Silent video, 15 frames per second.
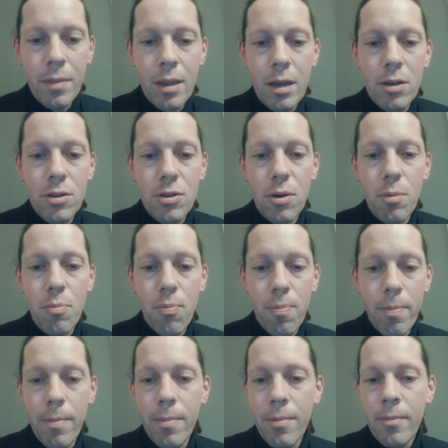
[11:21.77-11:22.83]
So,
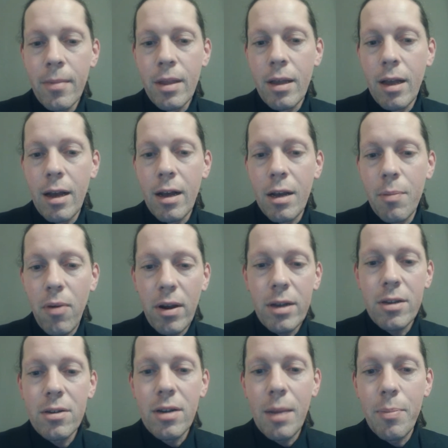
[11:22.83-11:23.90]

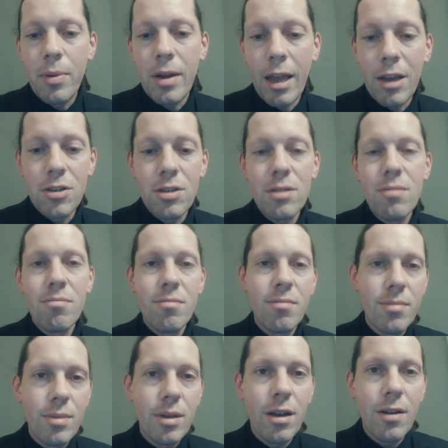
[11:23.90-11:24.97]
practical application
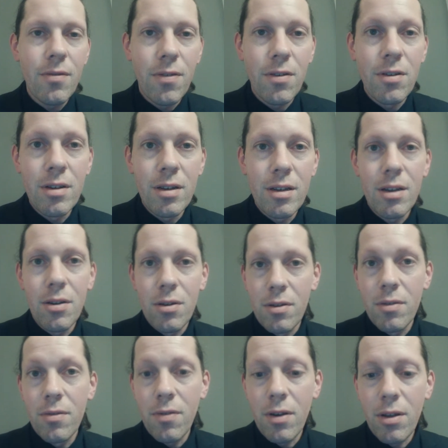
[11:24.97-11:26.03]
for
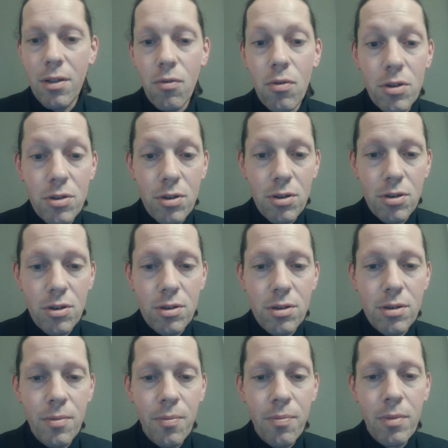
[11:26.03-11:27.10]
other
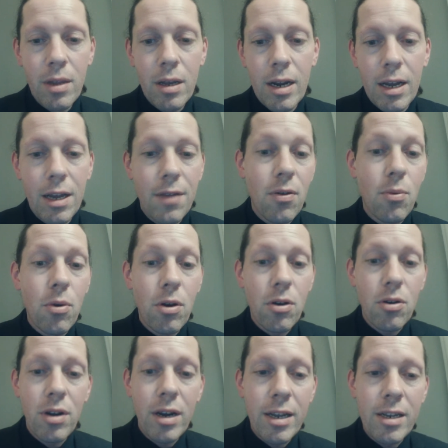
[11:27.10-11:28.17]
researchers, like if you're working
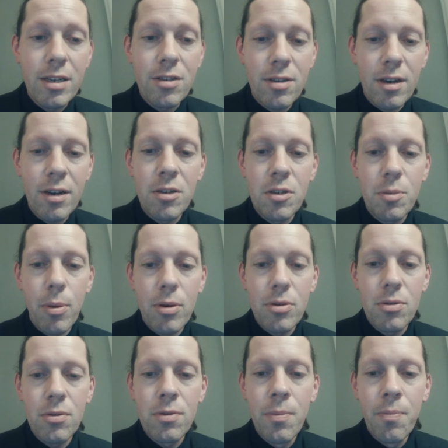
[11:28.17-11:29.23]
on any science
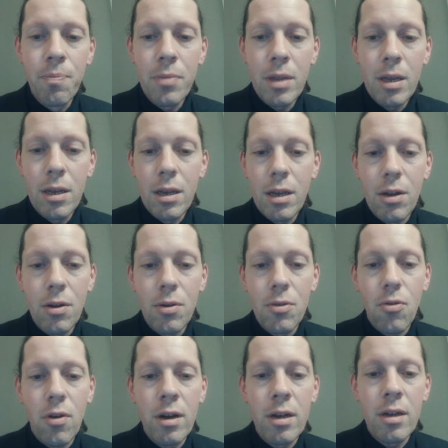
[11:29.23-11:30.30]
puzzle,
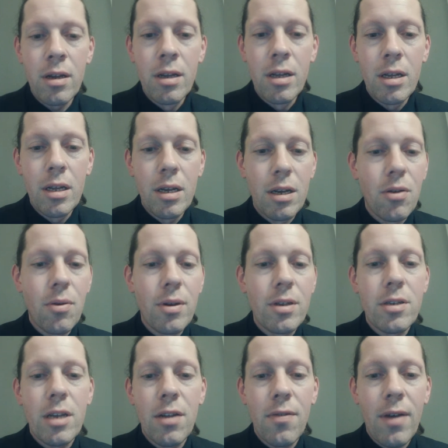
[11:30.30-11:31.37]
try
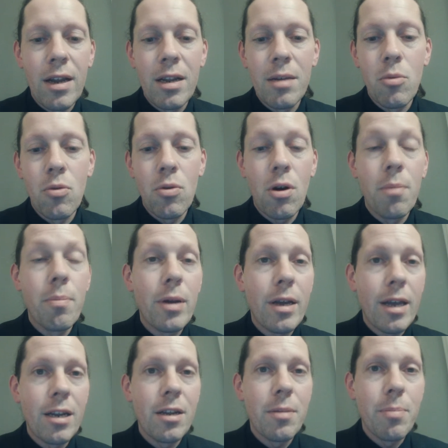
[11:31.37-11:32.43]
instead of adding more
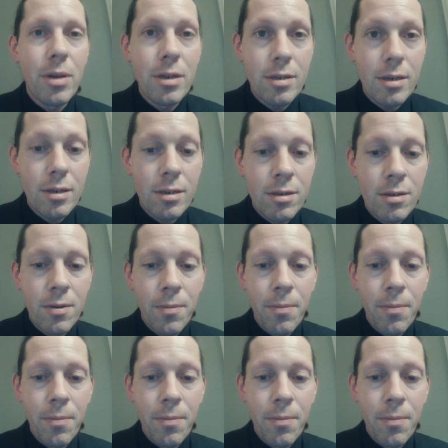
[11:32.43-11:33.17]
complicated pieces,